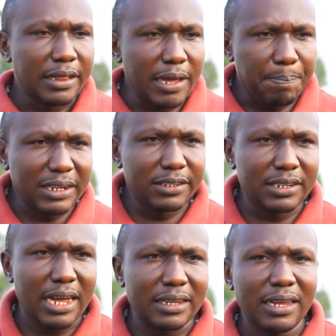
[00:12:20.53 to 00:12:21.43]
the
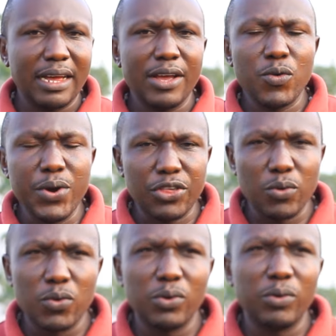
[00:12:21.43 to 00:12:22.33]
pasture which
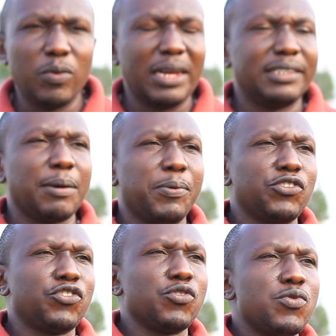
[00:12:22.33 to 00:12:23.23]
was
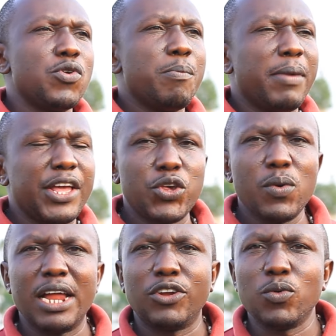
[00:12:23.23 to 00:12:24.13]
supposed to
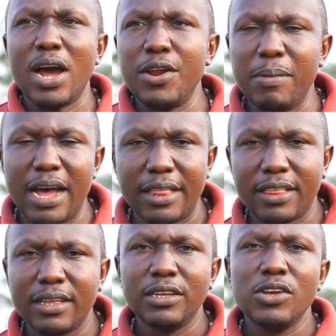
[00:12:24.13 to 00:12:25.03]
mature at 1 month,
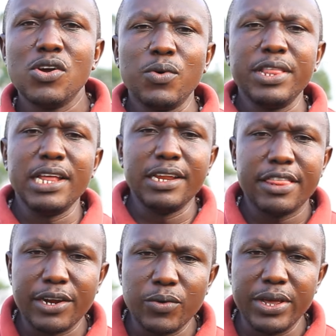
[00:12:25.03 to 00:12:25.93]
within
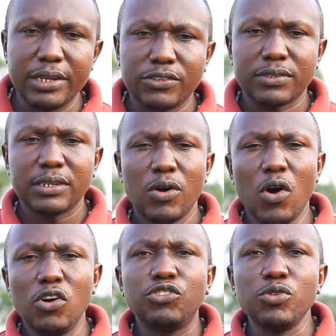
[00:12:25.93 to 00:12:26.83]
3 weeks
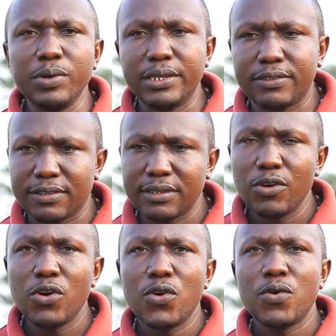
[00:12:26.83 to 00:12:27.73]
or 2 weeks,
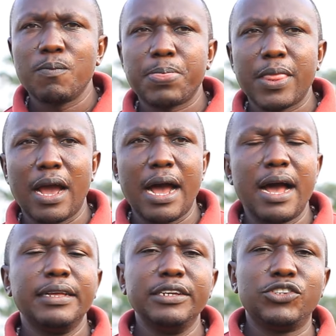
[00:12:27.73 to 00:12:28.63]

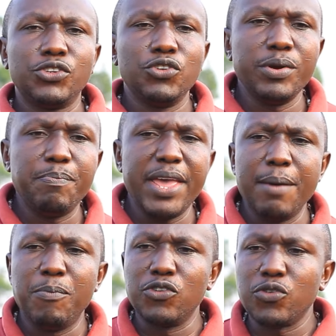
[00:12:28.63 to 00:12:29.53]
you will be
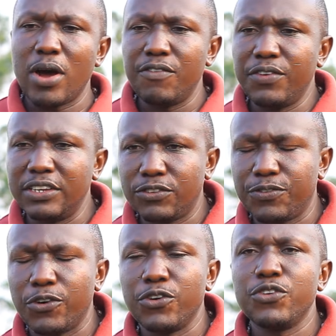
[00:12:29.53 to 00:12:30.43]
able to harvest
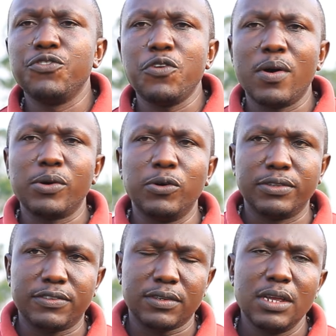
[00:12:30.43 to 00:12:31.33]
for your
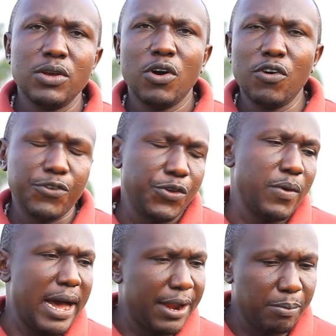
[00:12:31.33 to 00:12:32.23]
goats or for
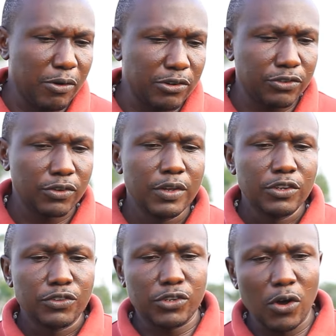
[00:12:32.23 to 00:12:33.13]
your animals.
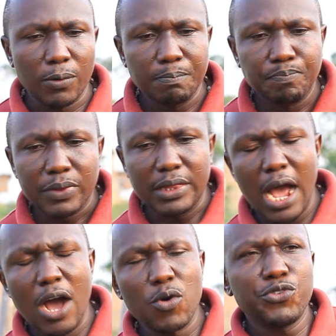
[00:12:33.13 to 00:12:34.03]
So
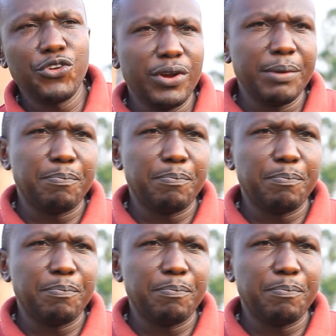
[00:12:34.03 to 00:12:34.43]
now during